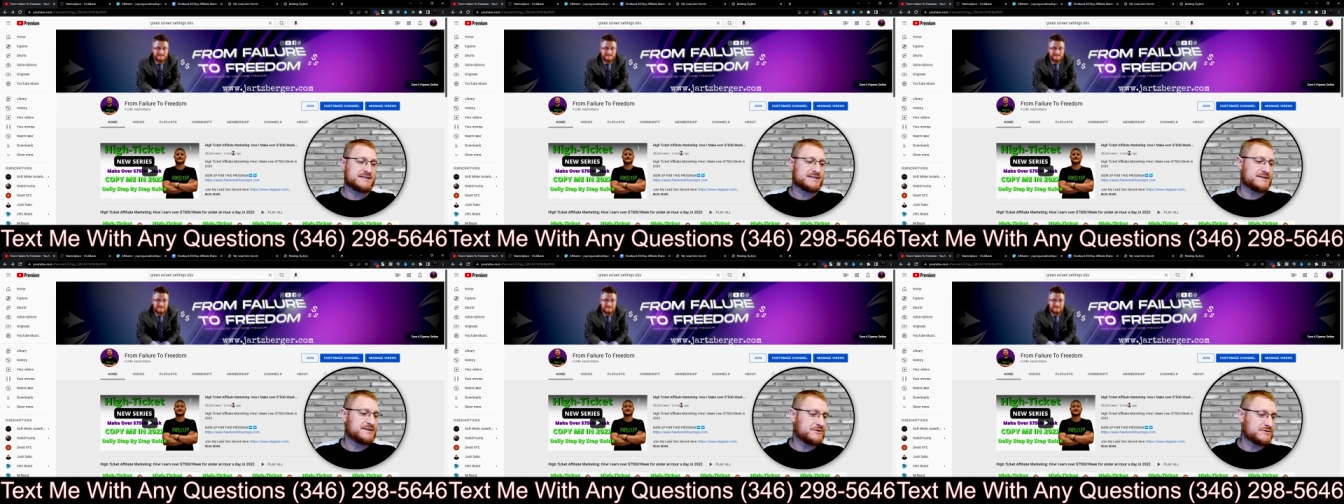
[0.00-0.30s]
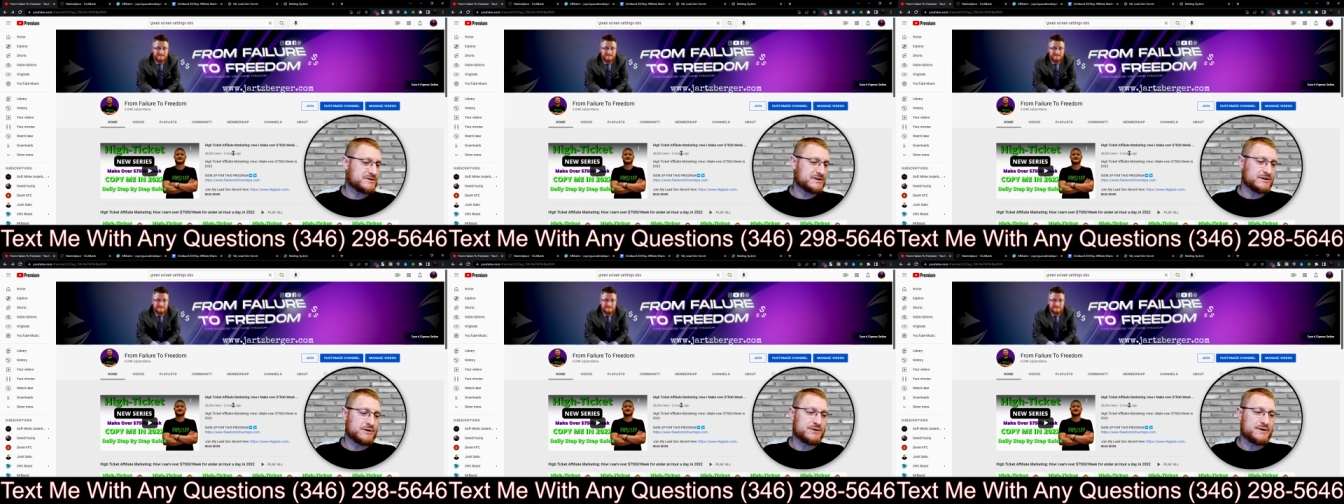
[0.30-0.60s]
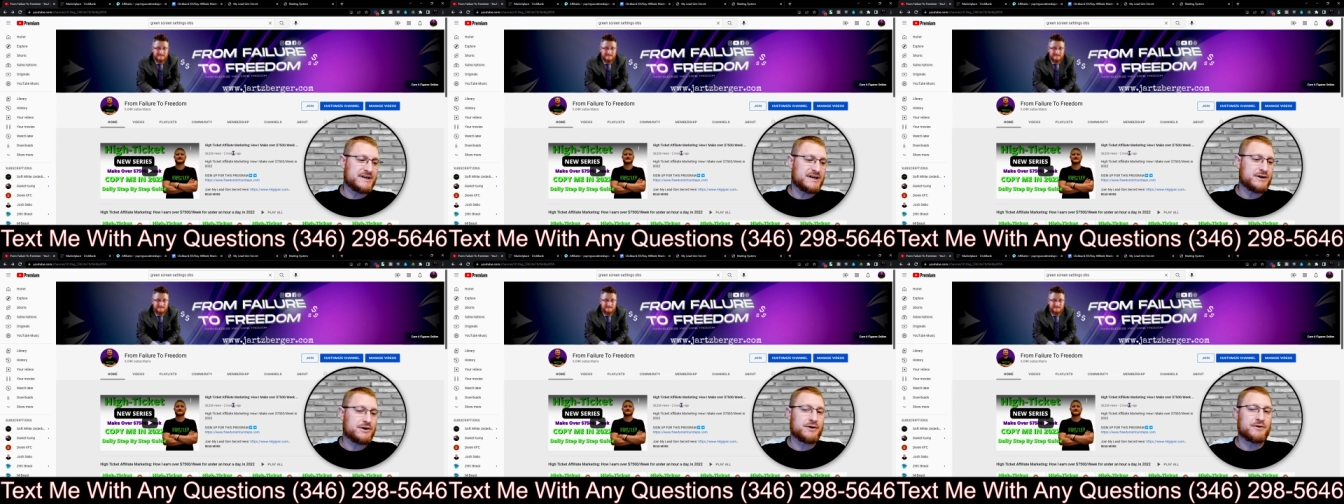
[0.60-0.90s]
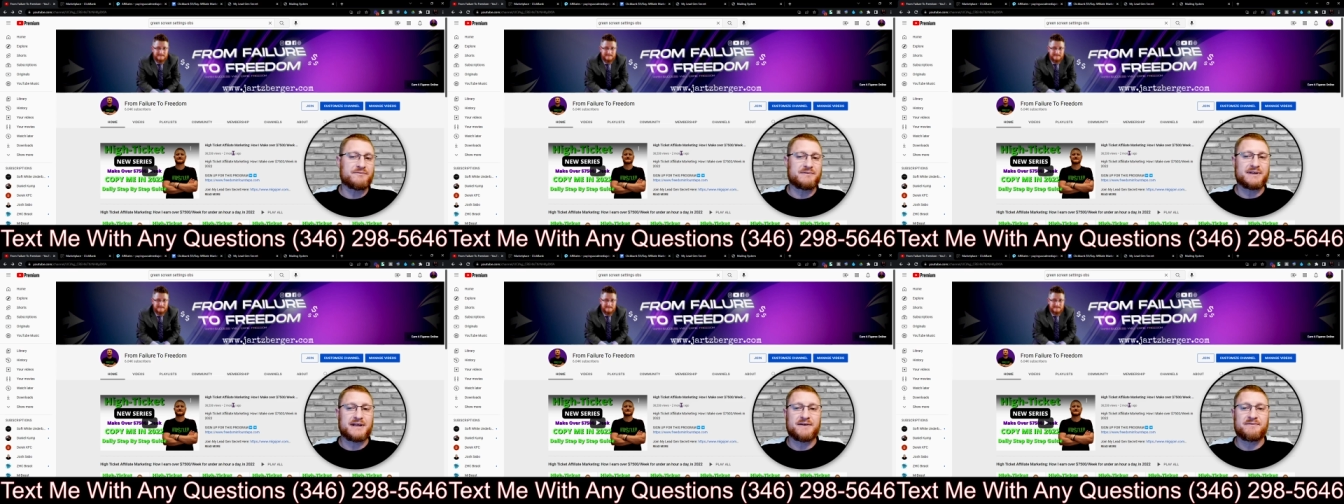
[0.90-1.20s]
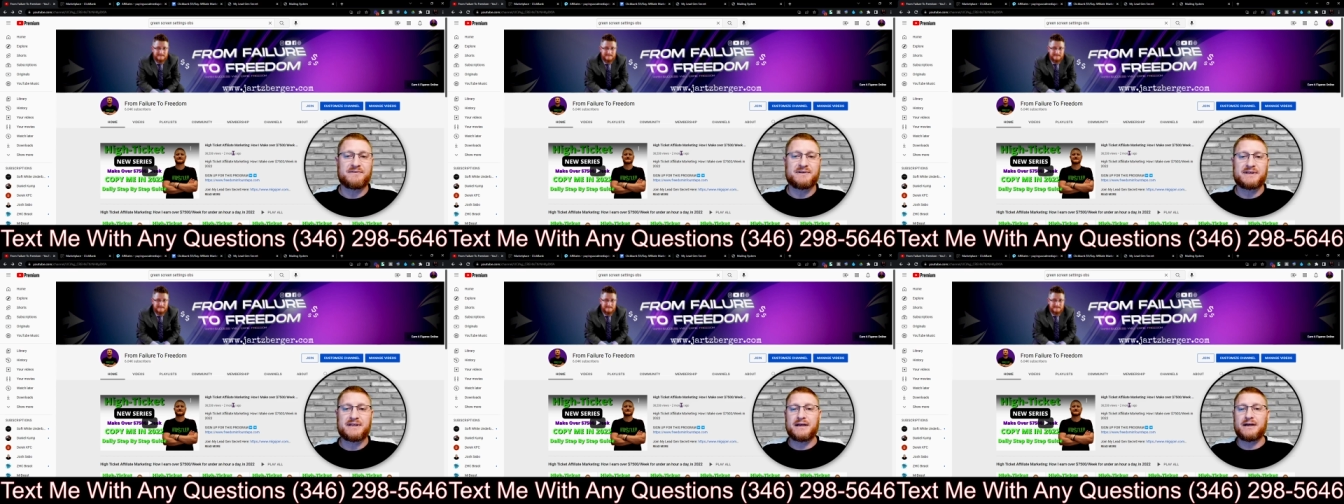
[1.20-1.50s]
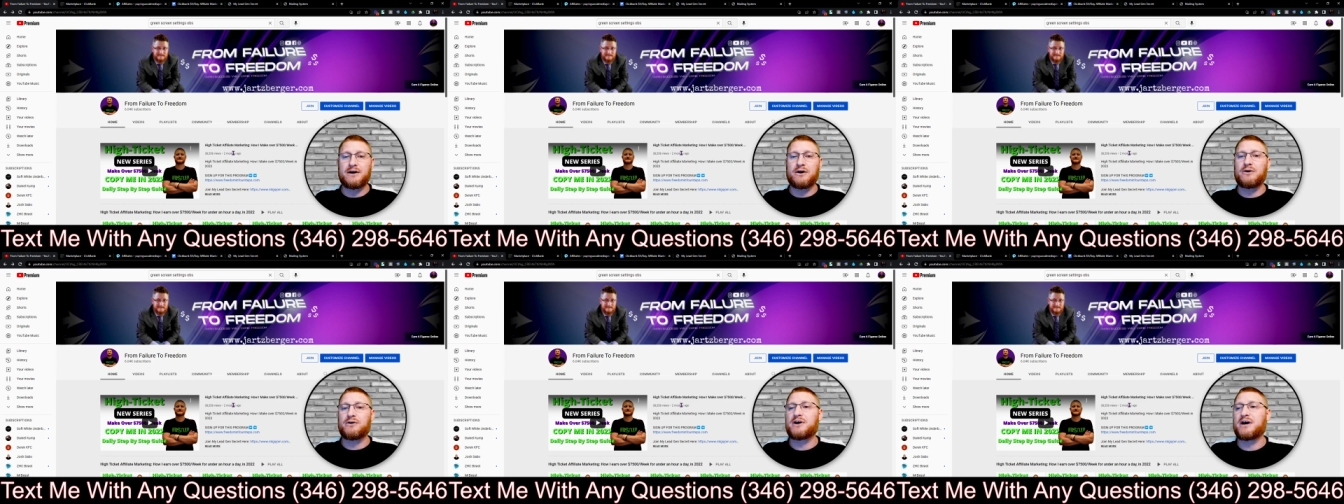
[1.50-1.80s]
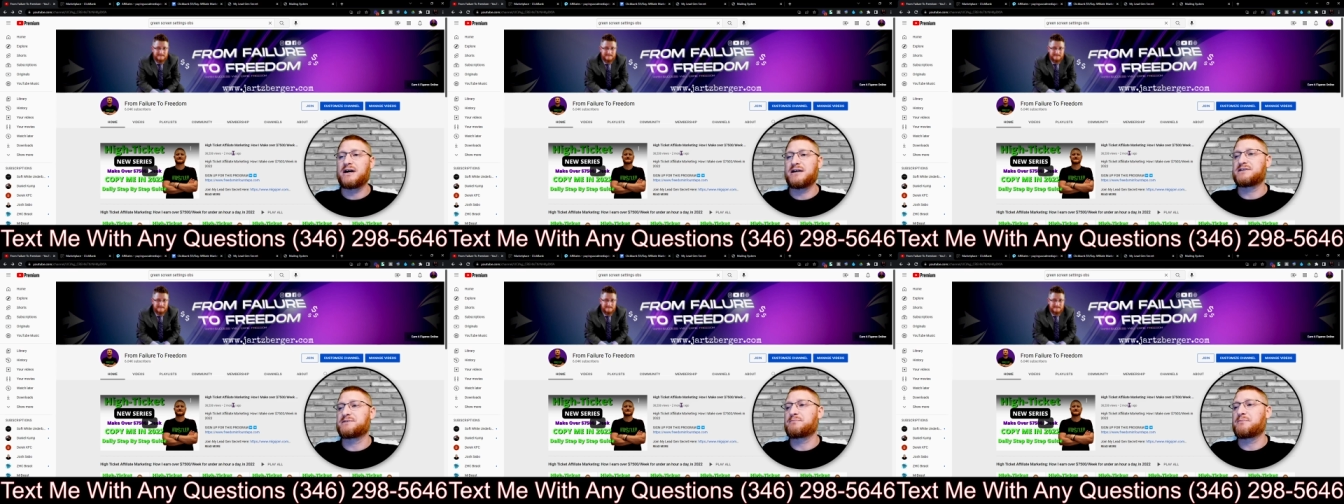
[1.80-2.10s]
there's a learning curve with everything, all
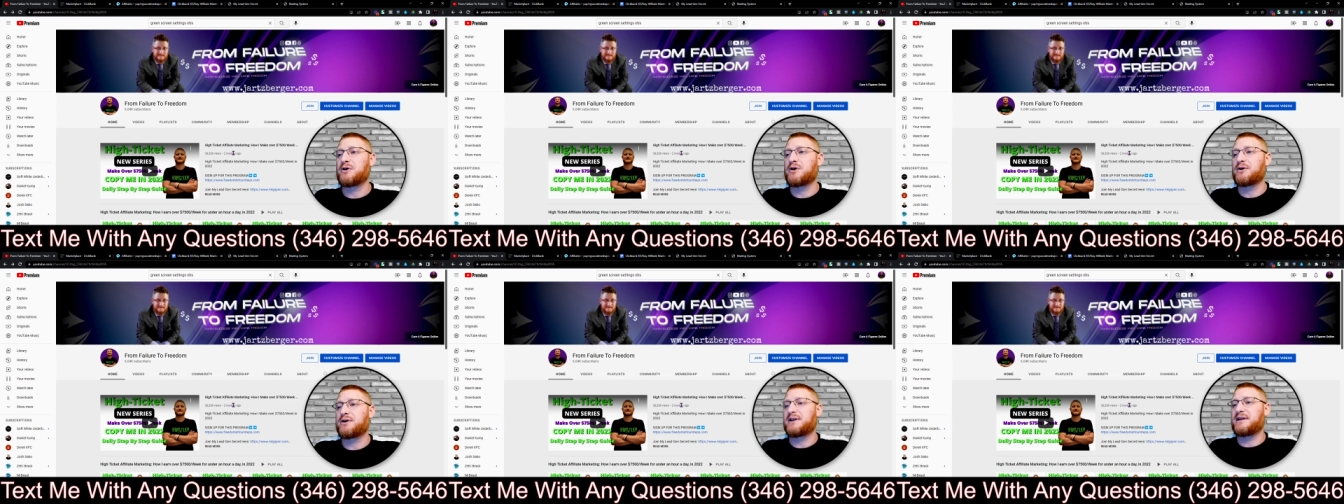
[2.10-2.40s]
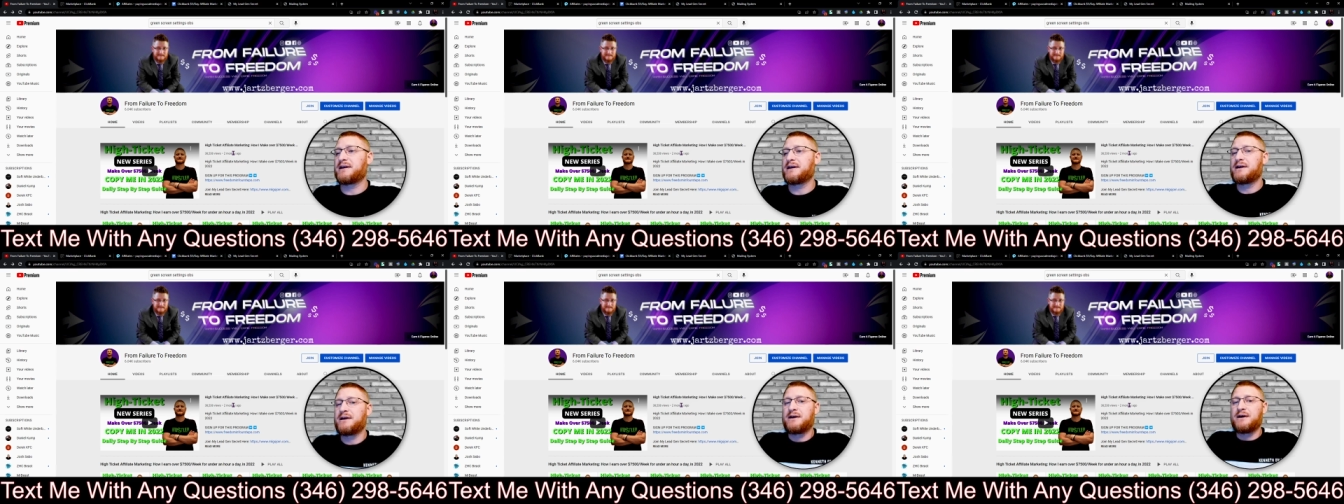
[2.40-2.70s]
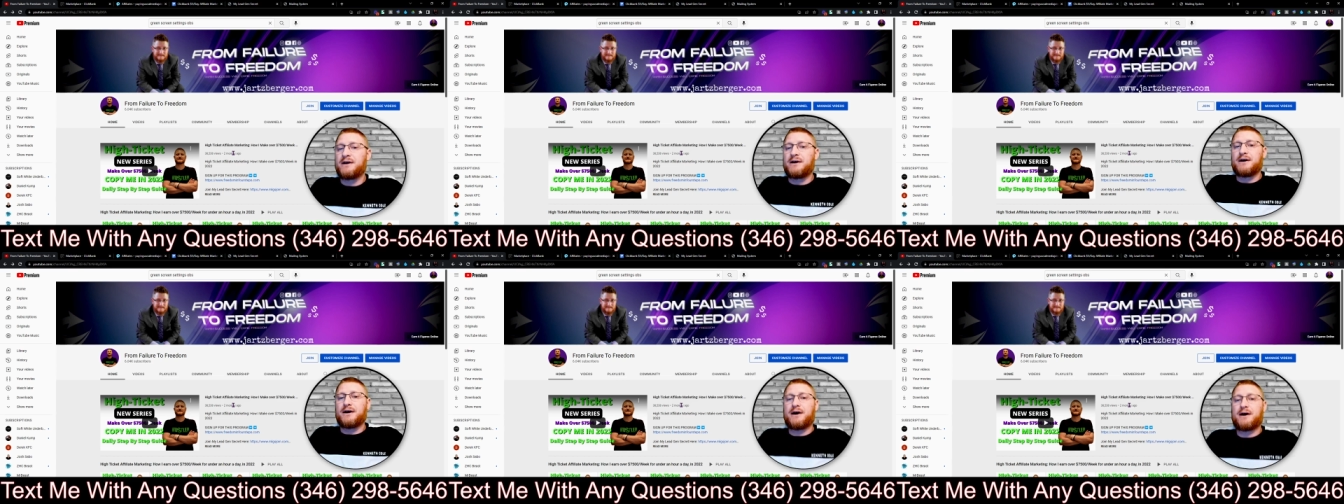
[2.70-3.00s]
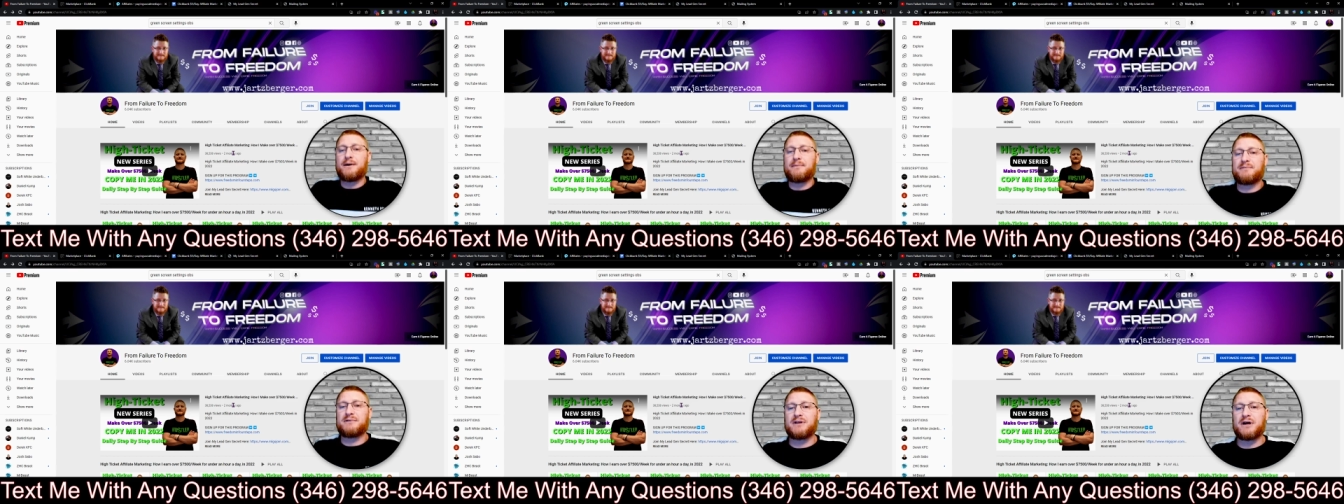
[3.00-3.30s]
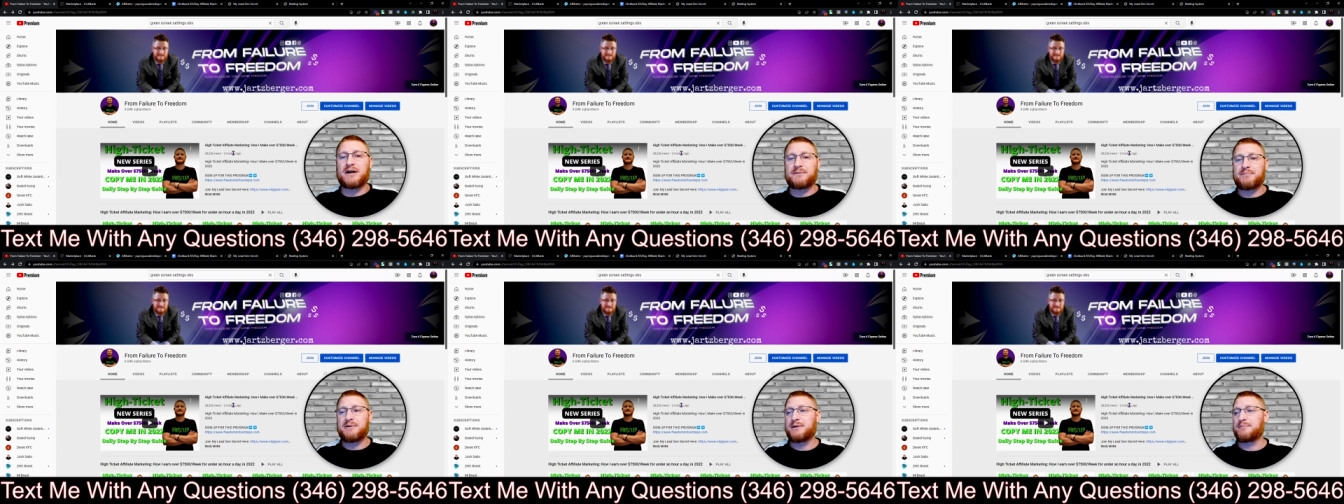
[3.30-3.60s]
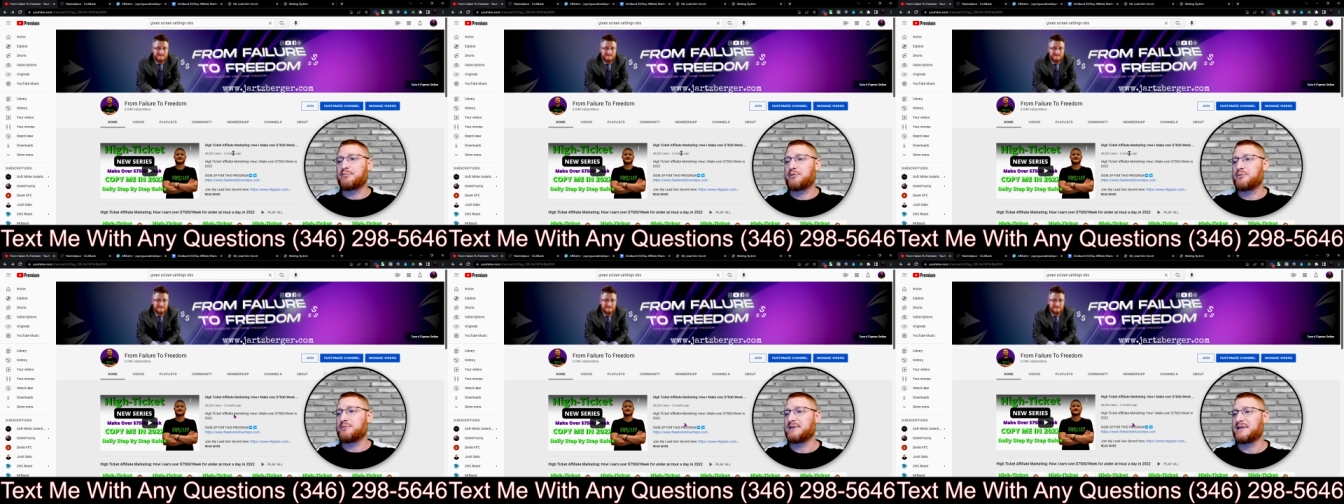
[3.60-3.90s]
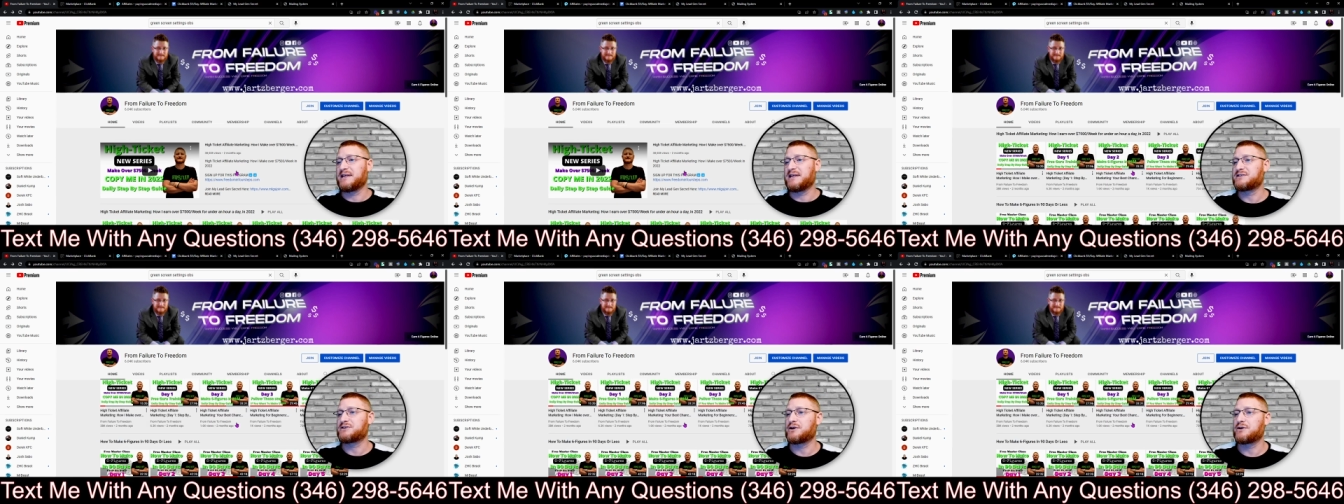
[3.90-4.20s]
kinds of marketing. A lot of people, when they
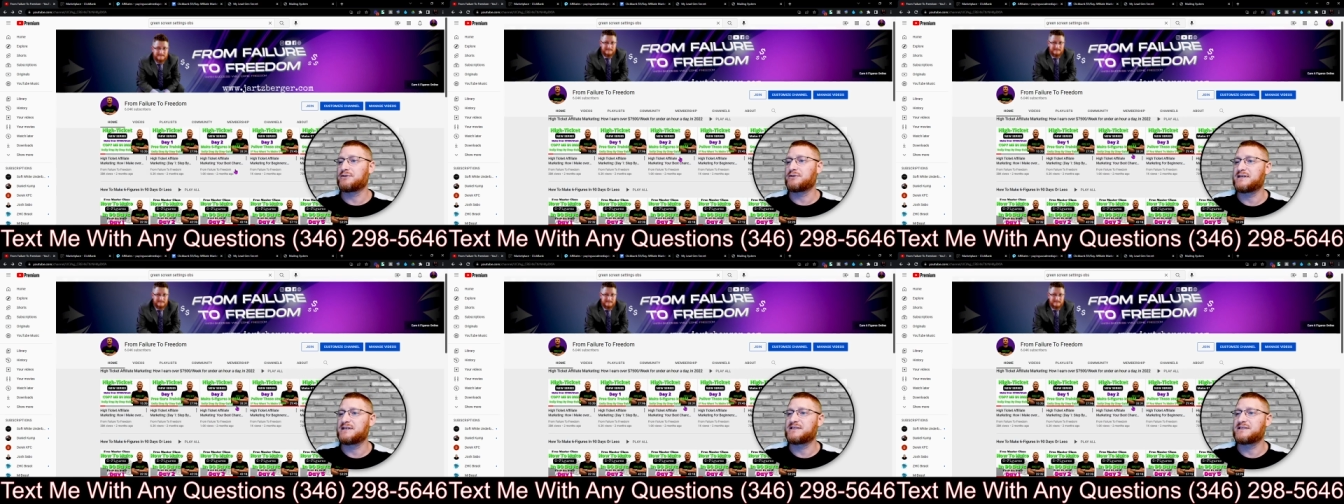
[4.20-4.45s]
start this